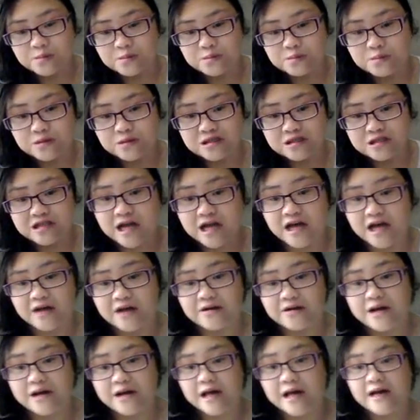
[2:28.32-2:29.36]
Which I
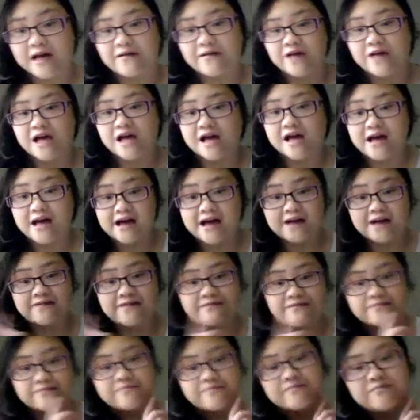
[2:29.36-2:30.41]
already have half
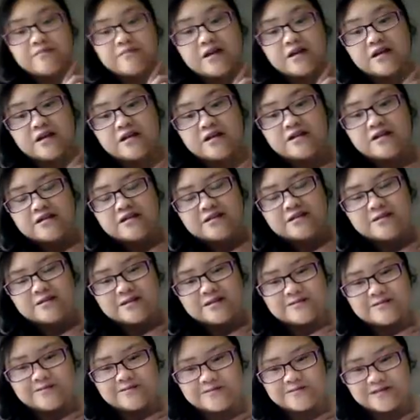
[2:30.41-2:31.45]
my
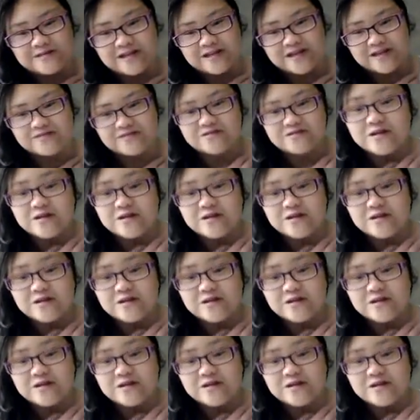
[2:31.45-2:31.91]
Christmas gifts